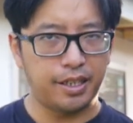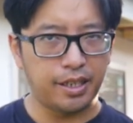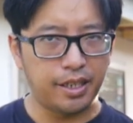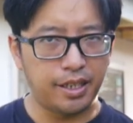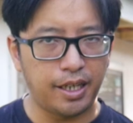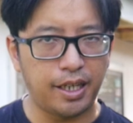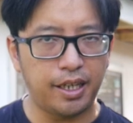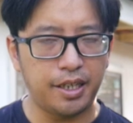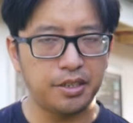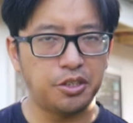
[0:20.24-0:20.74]

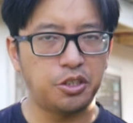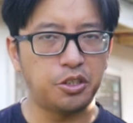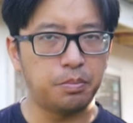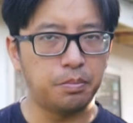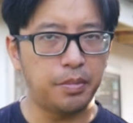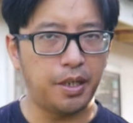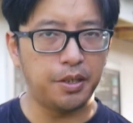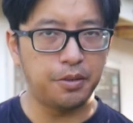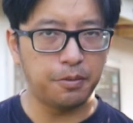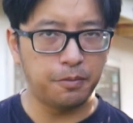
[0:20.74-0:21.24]
large
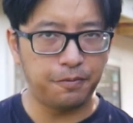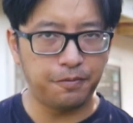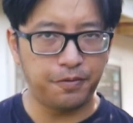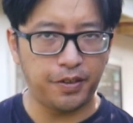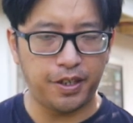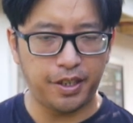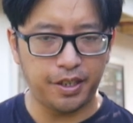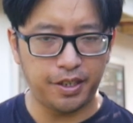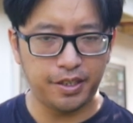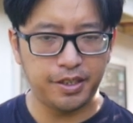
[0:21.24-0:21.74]
amount of
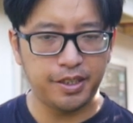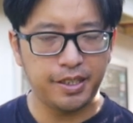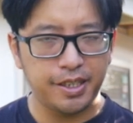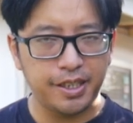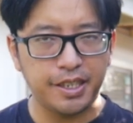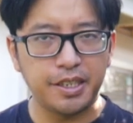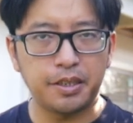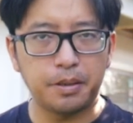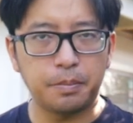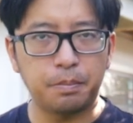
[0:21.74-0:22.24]
fire
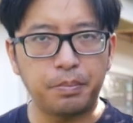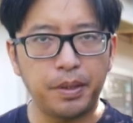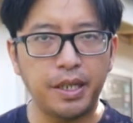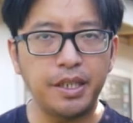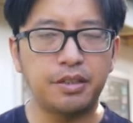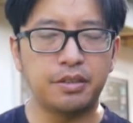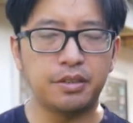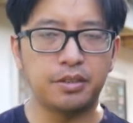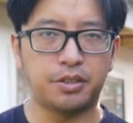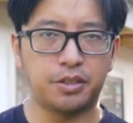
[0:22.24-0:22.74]
in a
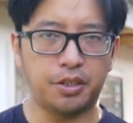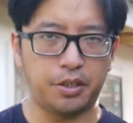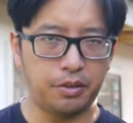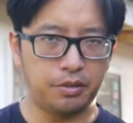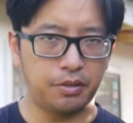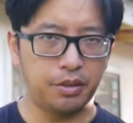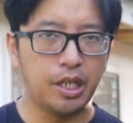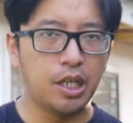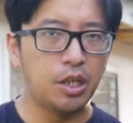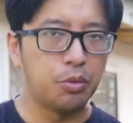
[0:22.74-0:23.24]
beaten
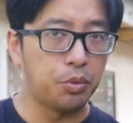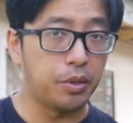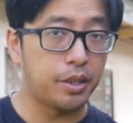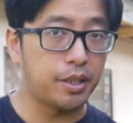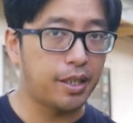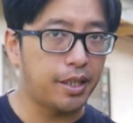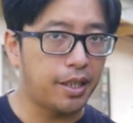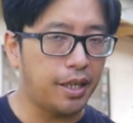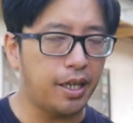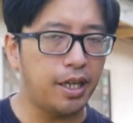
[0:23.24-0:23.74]
zone
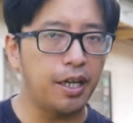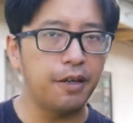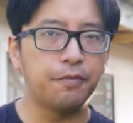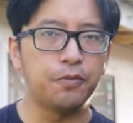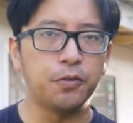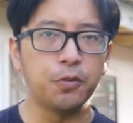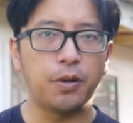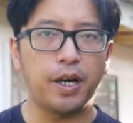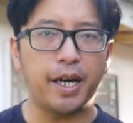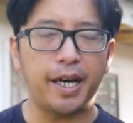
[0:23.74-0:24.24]
with
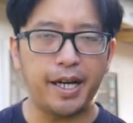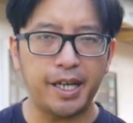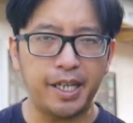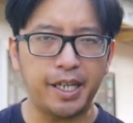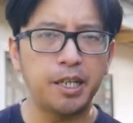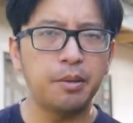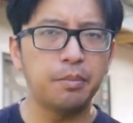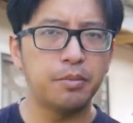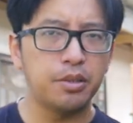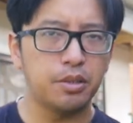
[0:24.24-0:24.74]
careful
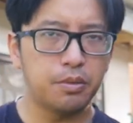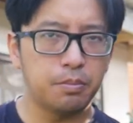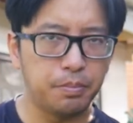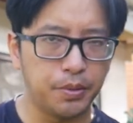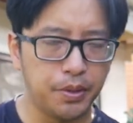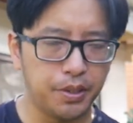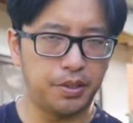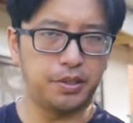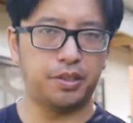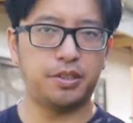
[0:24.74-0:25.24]
aimed
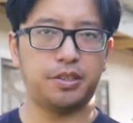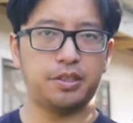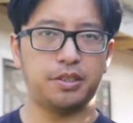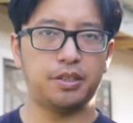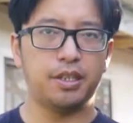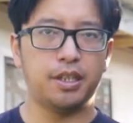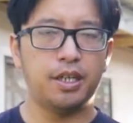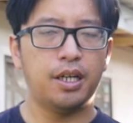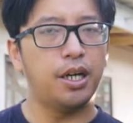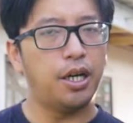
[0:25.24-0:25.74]
bursts
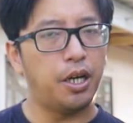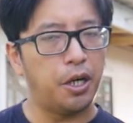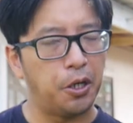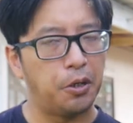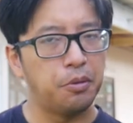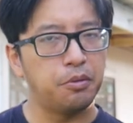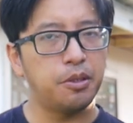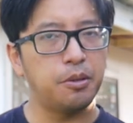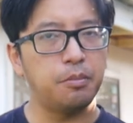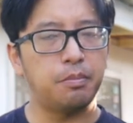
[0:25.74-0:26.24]

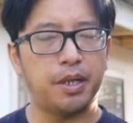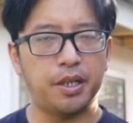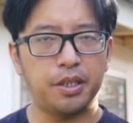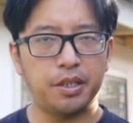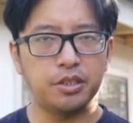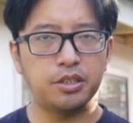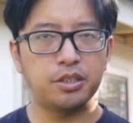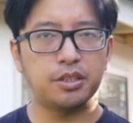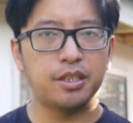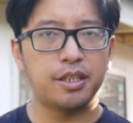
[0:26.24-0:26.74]
only
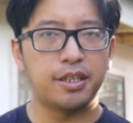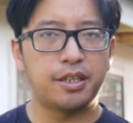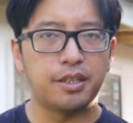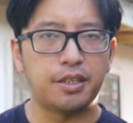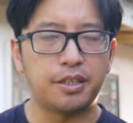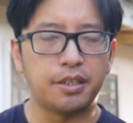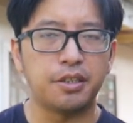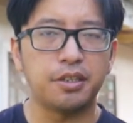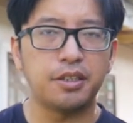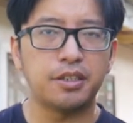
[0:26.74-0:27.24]
managed
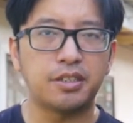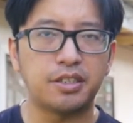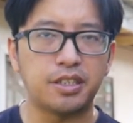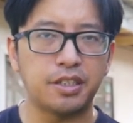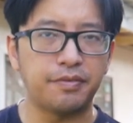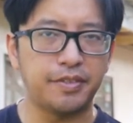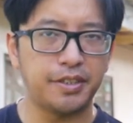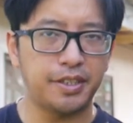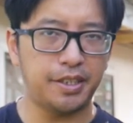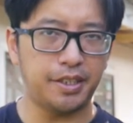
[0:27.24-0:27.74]

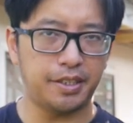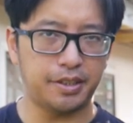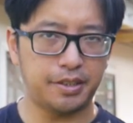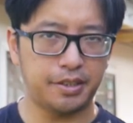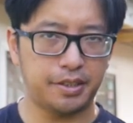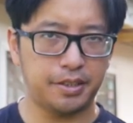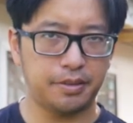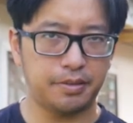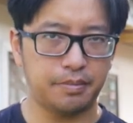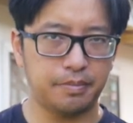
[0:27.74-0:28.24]
37
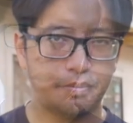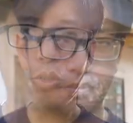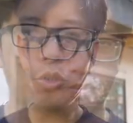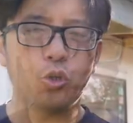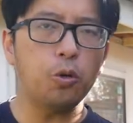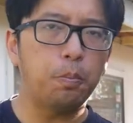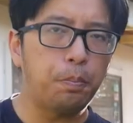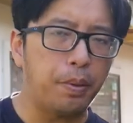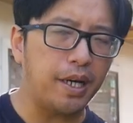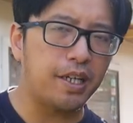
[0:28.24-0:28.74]
hits.
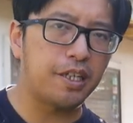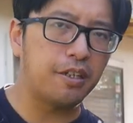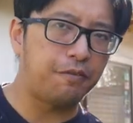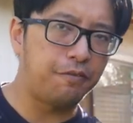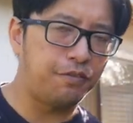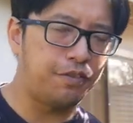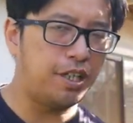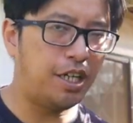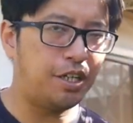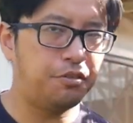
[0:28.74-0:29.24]
Go back a
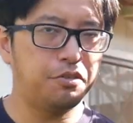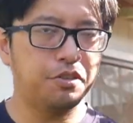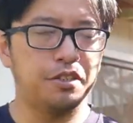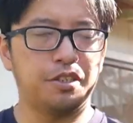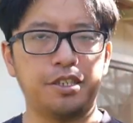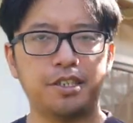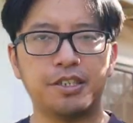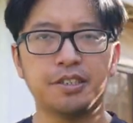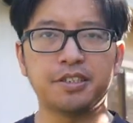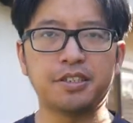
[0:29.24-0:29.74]
few hundred
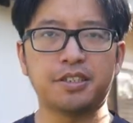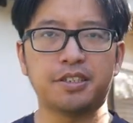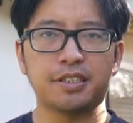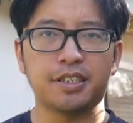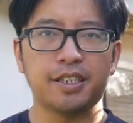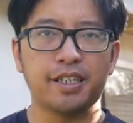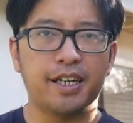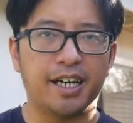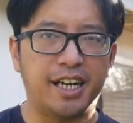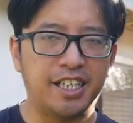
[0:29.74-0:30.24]
years
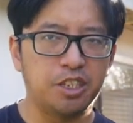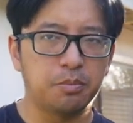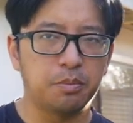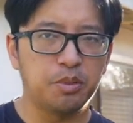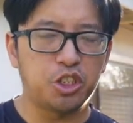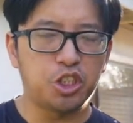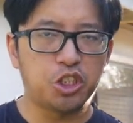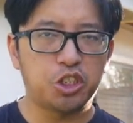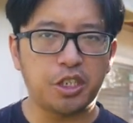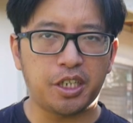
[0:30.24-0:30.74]
and the
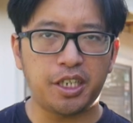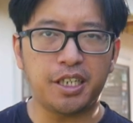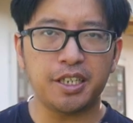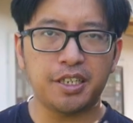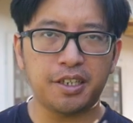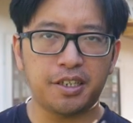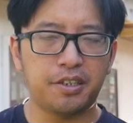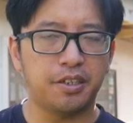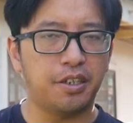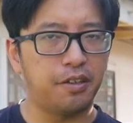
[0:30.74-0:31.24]
machine
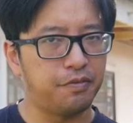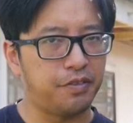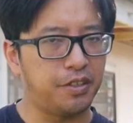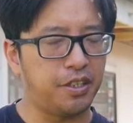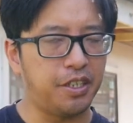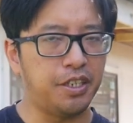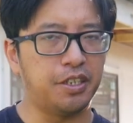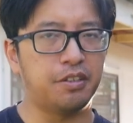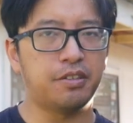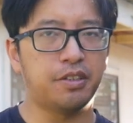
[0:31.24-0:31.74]
gun of
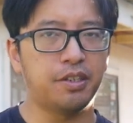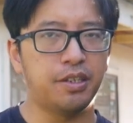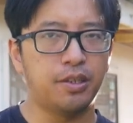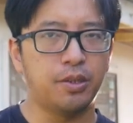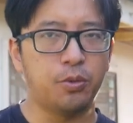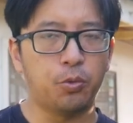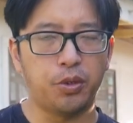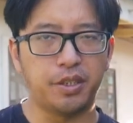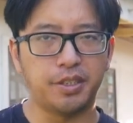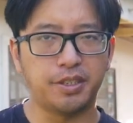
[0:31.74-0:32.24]
the era
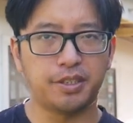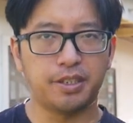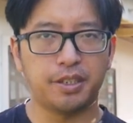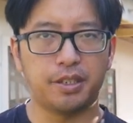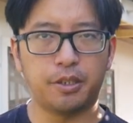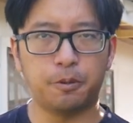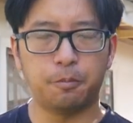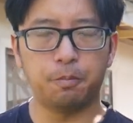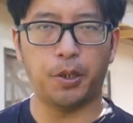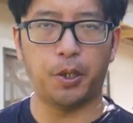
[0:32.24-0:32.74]
was
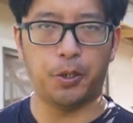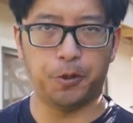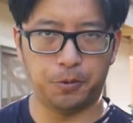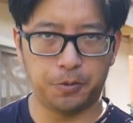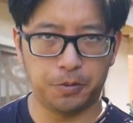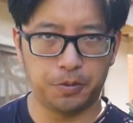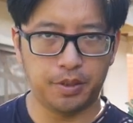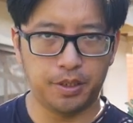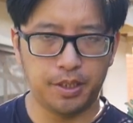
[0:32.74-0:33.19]
the bow.